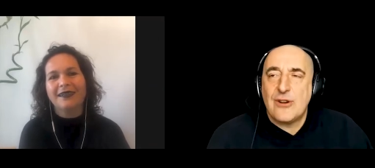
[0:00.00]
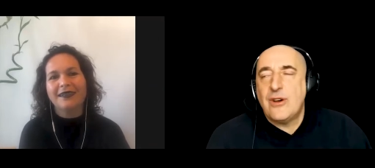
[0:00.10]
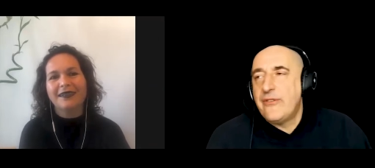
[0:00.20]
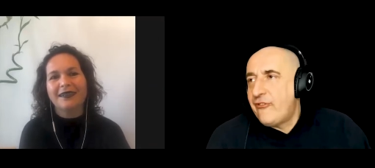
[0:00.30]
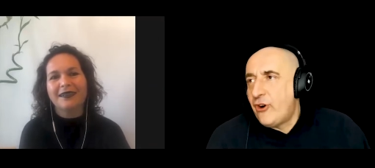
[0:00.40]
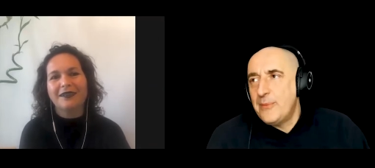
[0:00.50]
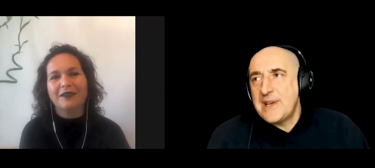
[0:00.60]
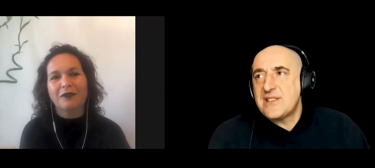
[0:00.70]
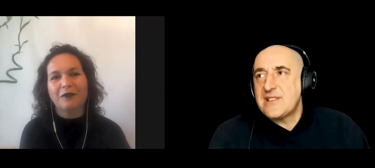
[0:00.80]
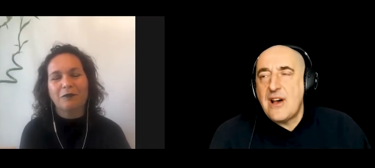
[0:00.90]

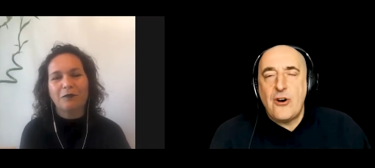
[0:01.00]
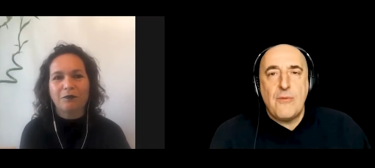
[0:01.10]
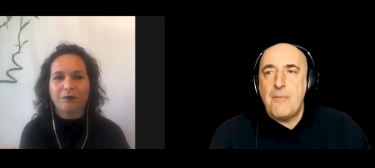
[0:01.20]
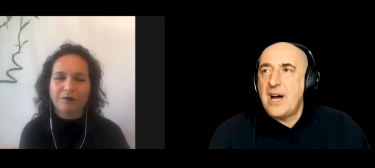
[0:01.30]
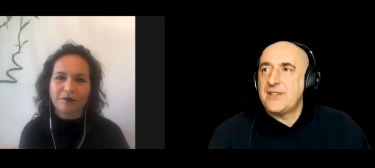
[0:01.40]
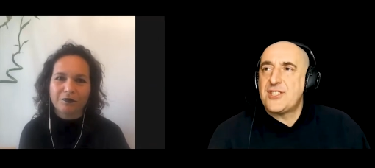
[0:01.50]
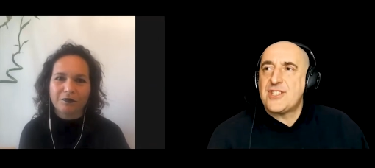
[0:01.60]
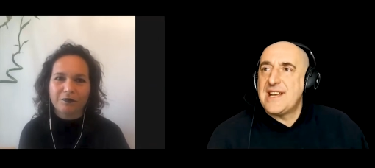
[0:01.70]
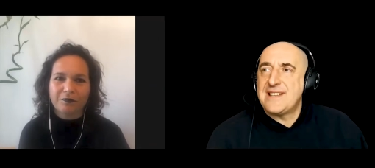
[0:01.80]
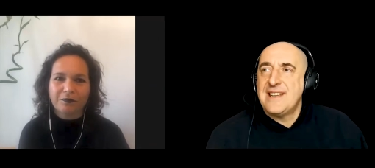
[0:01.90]
Speaker 1: conforming so much
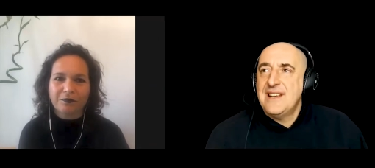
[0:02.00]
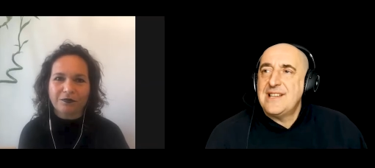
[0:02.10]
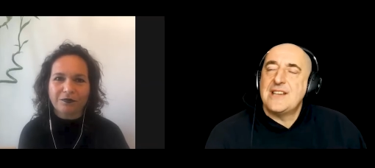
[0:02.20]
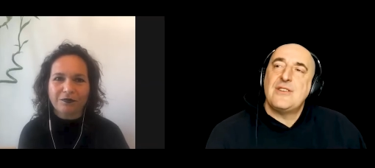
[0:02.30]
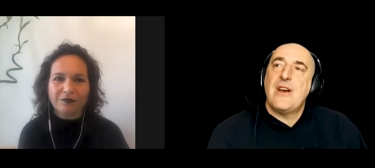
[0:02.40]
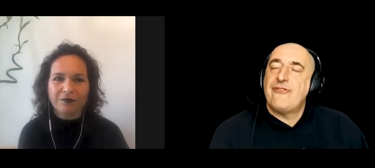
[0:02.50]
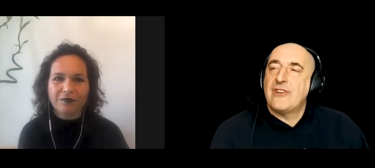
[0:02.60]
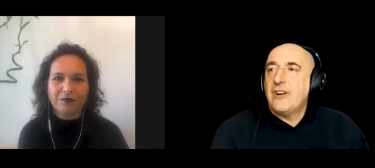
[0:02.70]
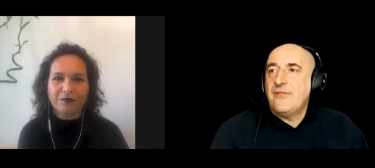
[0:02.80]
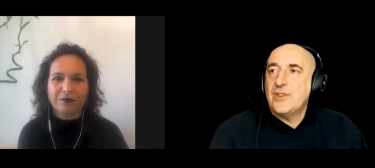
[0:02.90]
that, that you have
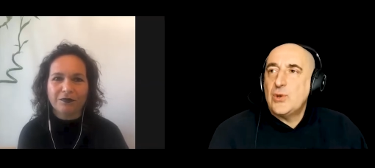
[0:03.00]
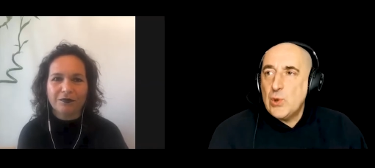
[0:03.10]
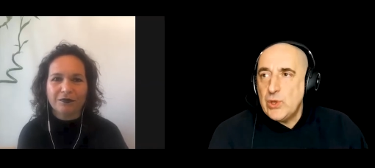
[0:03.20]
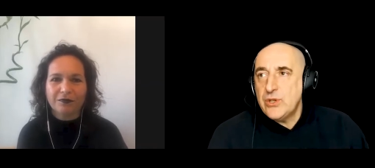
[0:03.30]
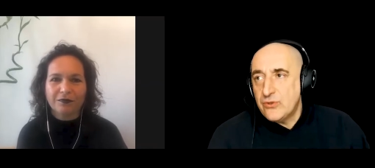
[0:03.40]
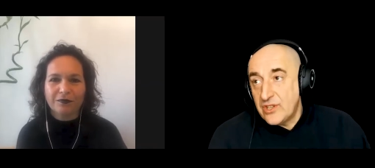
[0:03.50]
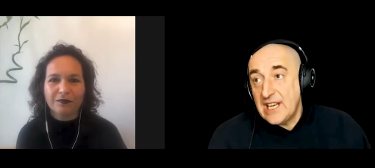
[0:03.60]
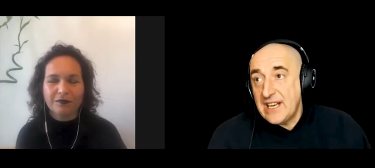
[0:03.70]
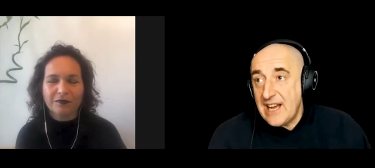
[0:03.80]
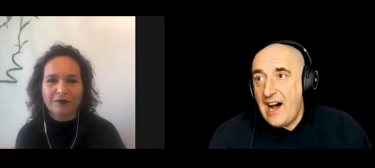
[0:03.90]
forgotten who you
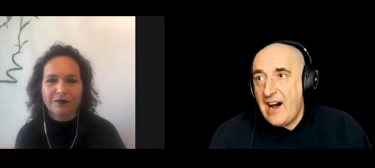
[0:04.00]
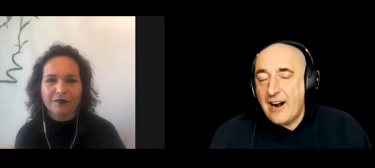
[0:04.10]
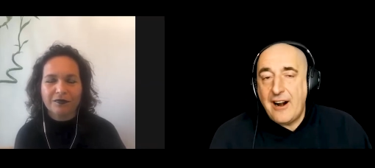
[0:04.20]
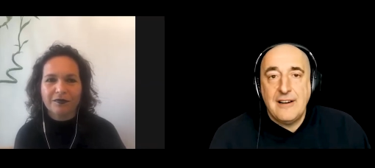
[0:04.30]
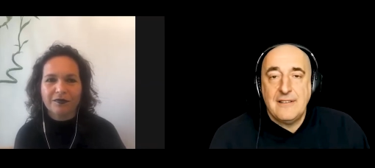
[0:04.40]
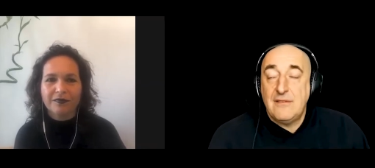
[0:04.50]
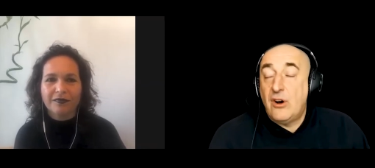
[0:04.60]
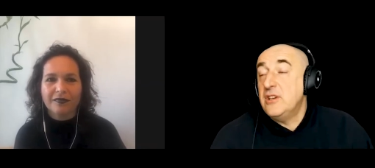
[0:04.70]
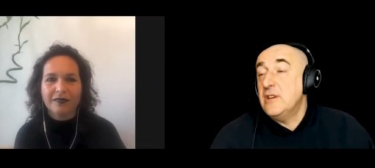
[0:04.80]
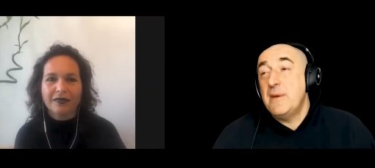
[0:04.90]
really are.
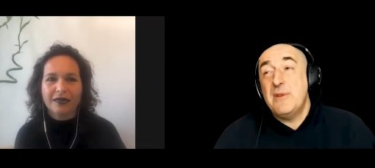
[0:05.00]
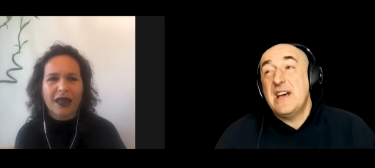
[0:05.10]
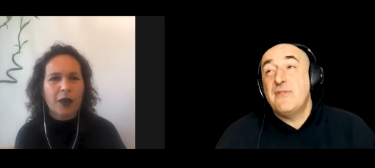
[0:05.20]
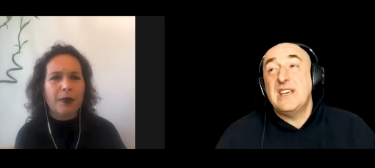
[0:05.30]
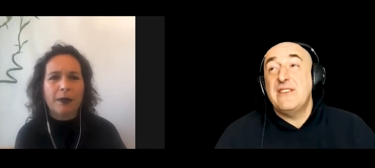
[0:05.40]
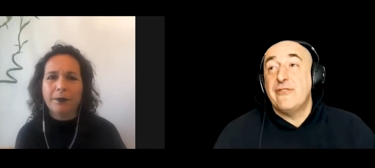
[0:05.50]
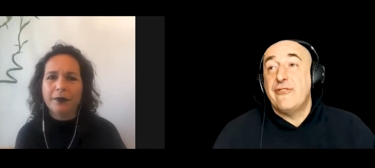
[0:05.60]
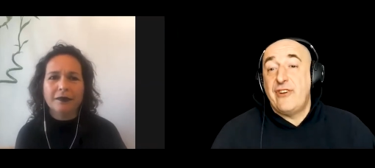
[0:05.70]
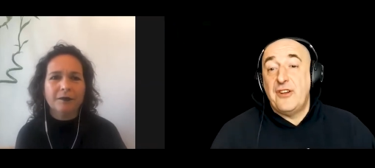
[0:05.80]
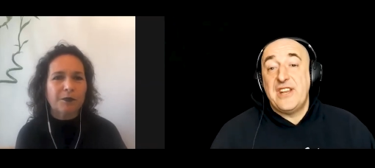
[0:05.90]
Or you maybe yeah, never people,
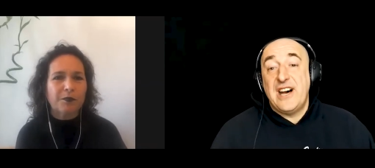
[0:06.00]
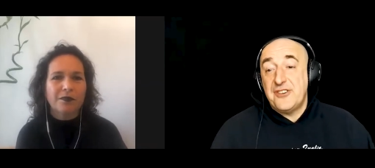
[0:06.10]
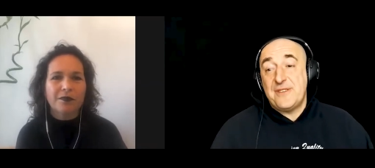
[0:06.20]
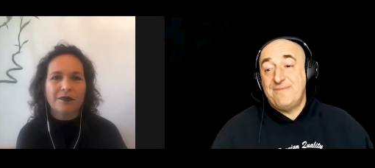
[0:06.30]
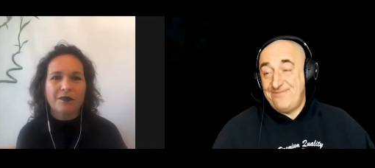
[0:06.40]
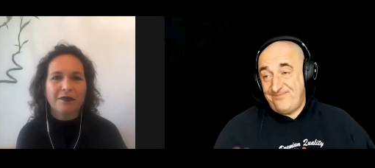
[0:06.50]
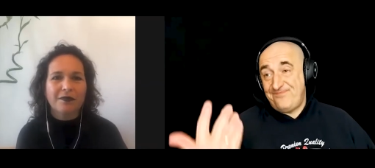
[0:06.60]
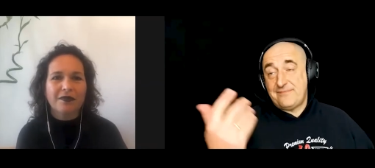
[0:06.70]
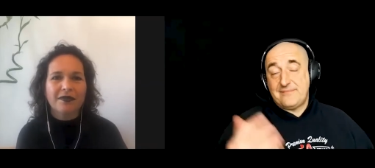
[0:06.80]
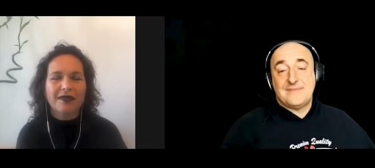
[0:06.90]
even found
Speaker 2: out.
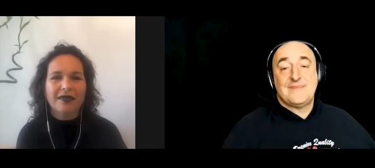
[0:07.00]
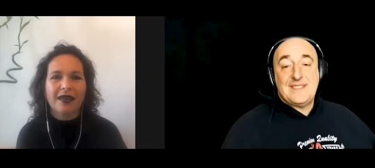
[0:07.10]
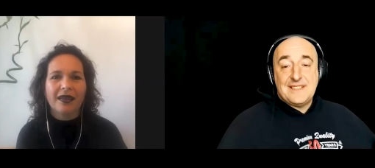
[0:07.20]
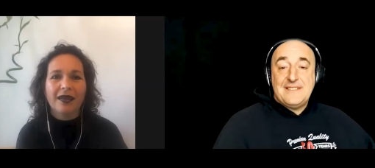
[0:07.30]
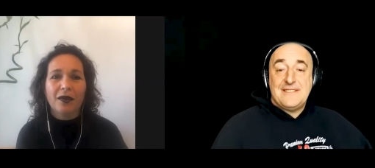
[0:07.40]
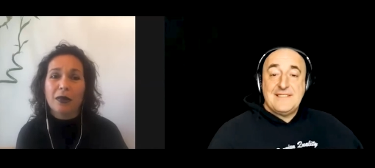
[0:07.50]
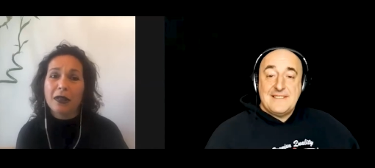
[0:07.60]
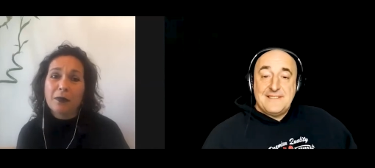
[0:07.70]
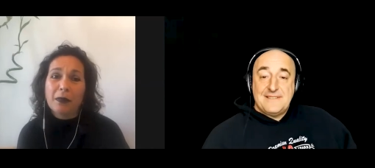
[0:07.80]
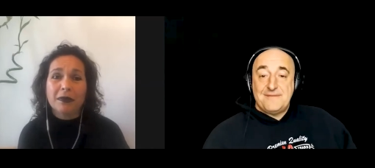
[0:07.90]

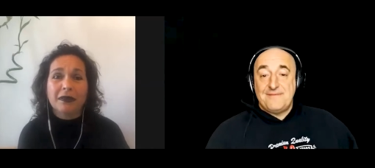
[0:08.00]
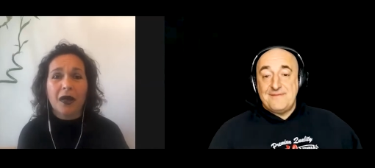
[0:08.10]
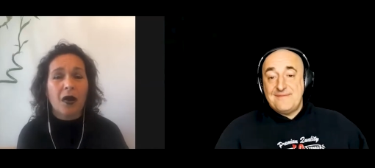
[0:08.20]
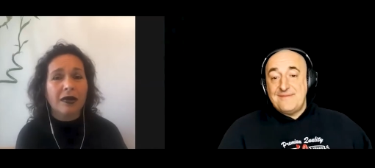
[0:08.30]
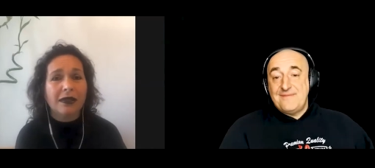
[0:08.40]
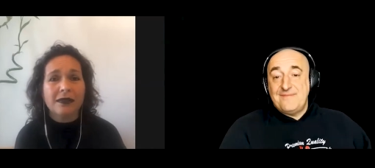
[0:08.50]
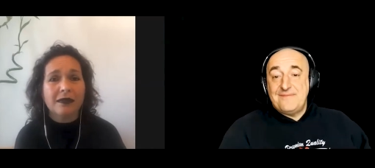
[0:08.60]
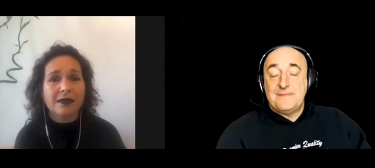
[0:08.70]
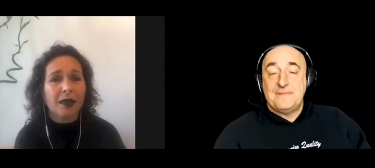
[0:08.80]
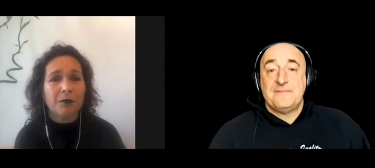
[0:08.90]
Well, people are calling their
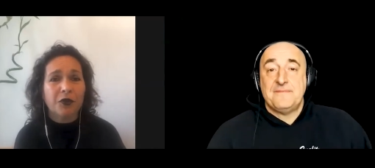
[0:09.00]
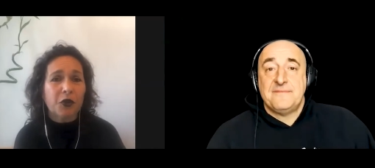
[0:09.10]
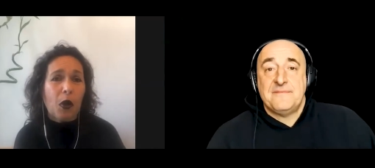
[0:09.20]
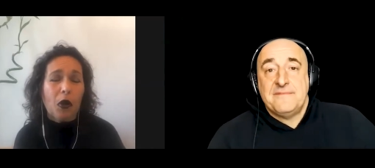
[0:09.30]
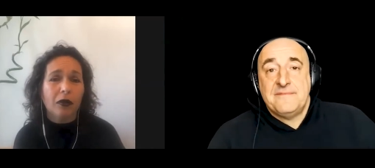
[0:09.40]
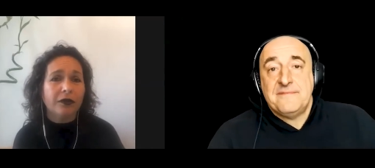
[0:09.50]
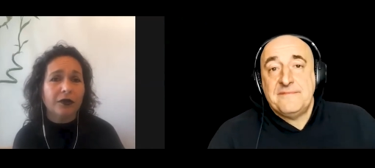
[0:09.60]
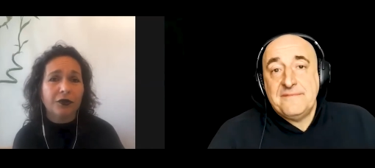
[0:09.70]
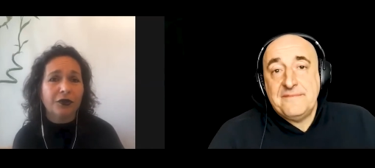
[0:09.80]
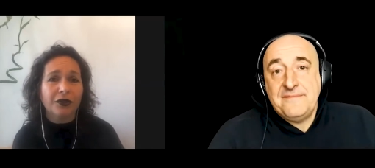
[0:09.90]
Sam Shaw.
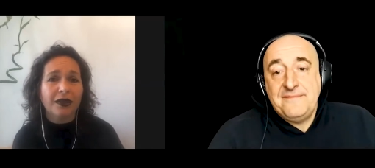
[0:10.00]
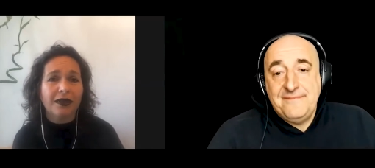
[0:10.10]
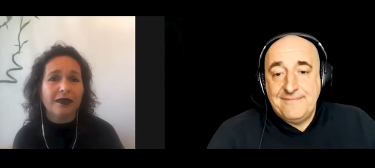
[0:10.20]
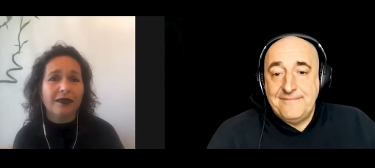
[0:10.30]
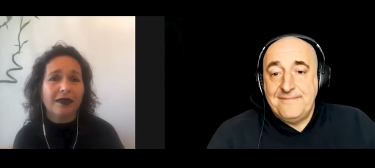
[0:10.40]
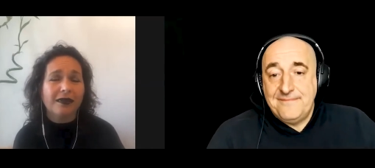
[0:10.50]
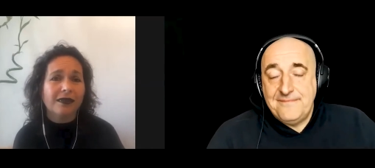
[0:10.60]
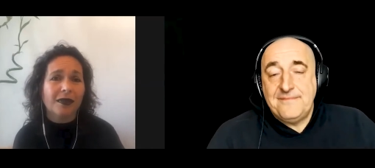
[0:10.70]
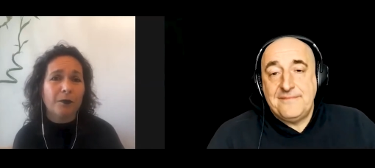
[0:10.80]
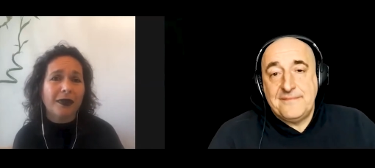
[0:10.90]
And that's
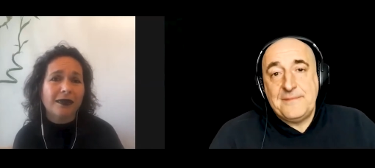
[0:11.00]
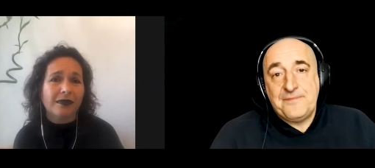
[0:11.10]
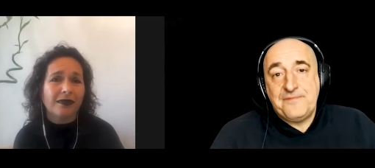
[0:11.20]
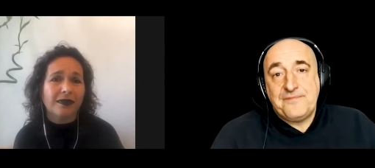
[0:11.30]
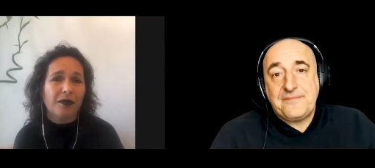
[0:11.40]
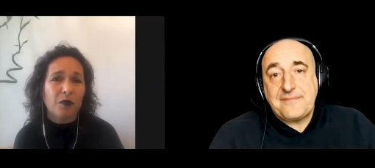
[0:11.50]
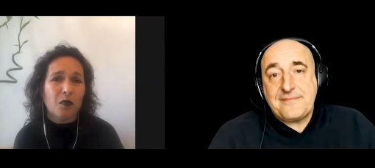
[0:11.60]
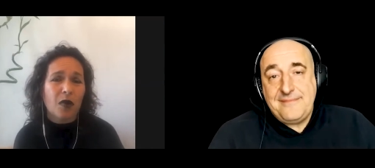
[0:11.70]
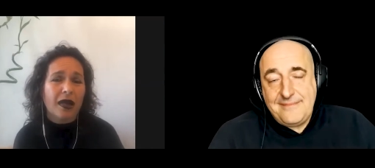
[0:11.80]
a pity. Why